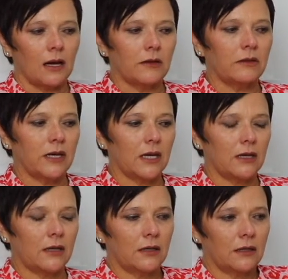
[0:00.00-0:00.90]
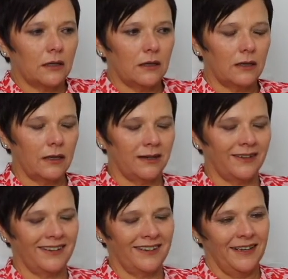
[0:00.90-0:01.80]
And I think
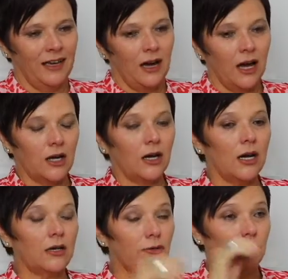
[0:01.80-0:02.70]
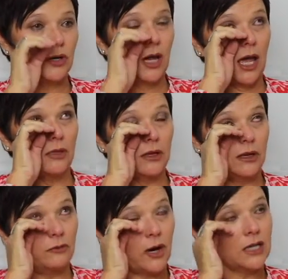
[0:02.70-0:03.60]
I kind of, and
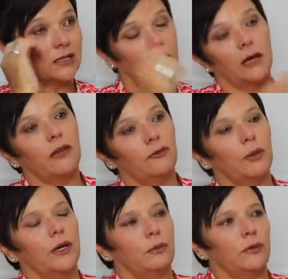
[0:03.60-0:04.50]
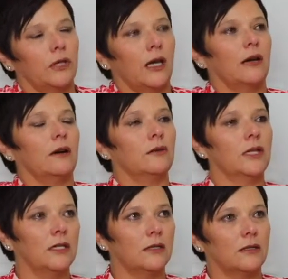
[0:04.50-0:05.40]
the advice that I give people now
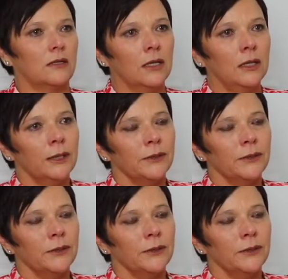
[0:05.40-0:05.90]
is,